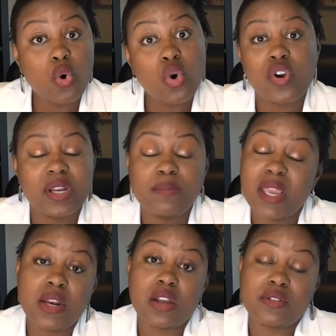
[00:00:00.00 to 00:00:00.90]
or
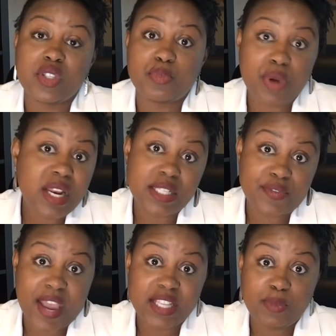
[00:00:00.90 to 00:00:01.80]
it may not spread
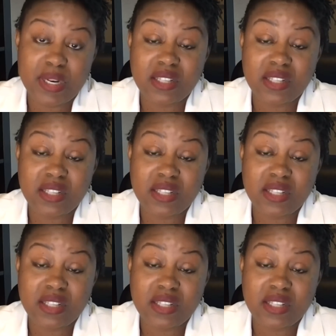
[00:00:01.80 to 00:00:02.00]
as fast,